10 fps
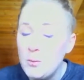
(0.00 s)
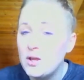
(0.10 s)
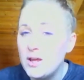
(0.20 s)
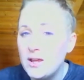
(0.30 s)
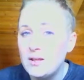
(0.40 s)

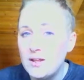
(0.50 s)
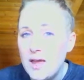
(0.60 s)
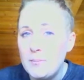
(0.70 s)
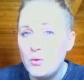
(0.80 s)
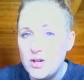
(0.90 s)
Through
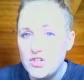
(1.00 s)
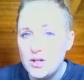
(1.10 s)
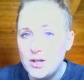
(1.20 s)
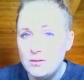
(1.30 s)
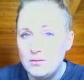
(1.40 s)
networking and
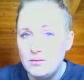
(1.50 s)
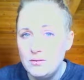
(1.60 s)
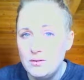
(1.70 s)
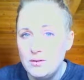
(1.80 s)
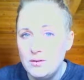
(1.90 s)

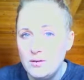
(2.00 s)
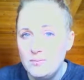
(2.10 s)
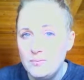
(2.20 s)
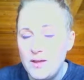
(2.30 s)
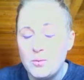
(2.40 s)
collaboration,
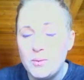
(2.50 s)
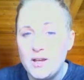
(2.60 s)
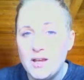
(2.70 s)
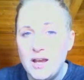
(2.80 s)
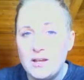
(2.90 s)

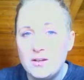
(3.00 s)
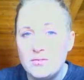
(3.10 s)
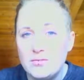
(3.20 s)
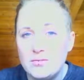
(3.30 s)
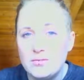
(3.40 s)
everybody
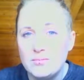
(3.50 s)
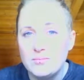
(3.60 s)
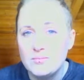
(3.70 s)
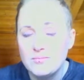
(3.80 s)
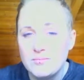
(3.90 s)
kind of
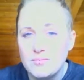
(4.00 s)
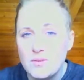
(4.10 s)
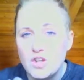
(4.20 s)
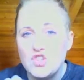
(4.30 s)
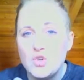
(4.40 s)

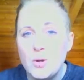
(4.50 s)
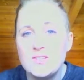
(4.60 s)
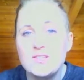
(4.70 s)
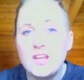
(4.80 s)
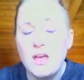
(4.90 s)

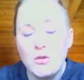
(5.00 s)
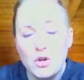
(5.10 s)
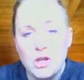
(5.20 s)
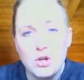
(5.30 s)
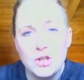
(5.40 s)
joins
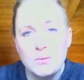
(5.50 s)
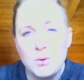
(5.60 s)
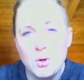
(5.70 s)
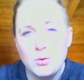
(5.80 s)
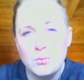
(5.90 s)
together
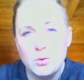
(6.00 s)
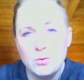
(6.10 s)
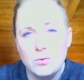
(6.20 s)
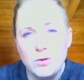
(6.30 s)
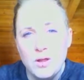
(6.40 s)
here at the
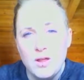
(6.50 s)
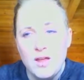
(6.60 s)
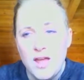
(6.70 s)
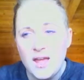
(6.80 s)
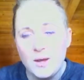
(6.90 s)
Bone Moon
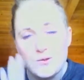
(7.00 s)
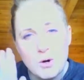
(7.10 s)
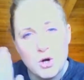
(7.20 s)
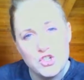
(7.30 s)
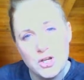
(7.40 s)

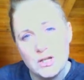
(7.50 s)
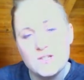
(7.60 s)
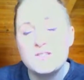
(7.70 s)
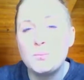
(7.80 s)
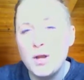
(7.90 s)
and goes
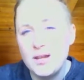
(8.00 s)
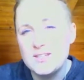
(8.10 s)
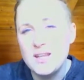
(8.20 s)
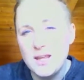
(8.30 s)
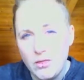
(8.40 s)
marching into
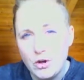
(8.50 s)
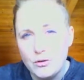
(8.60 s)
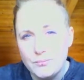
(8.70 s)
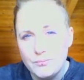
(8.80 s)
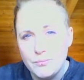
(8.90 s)
spring
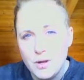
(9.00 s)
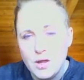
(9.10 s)
together.